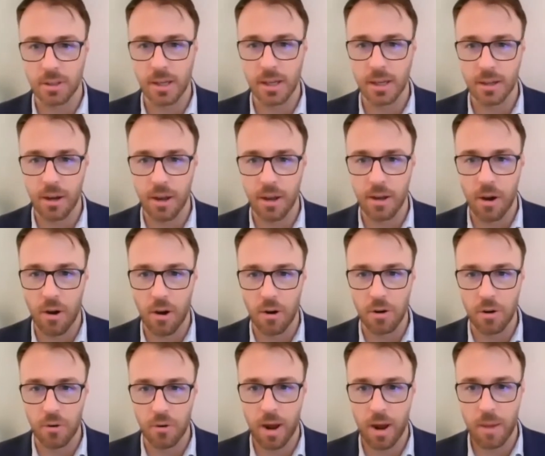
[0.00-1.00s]
and hard
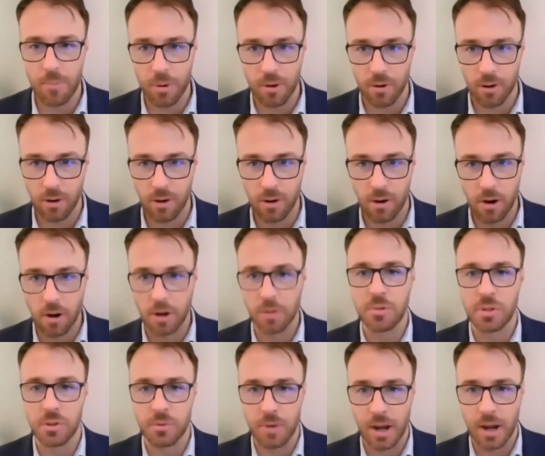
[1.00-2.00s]
to wrap your
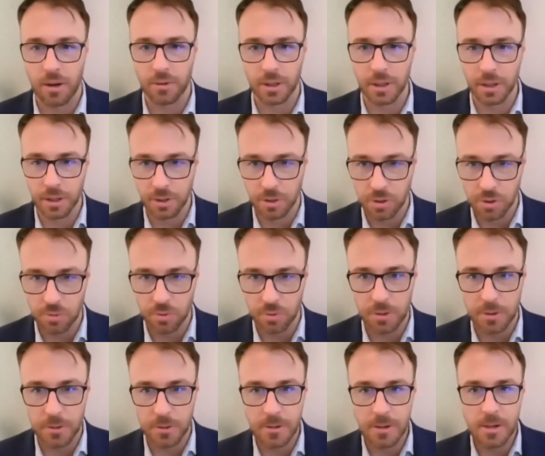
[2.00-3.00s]
arms around and
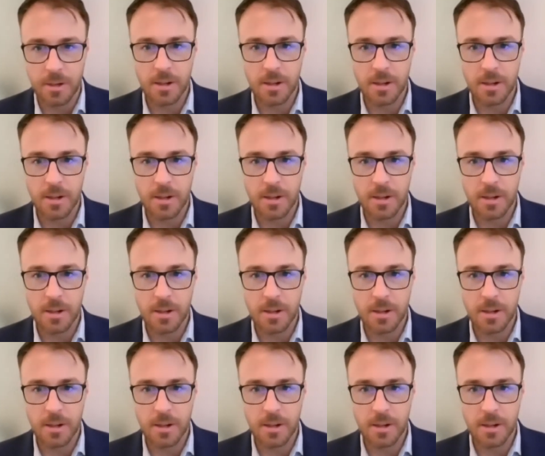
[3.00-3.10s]
control.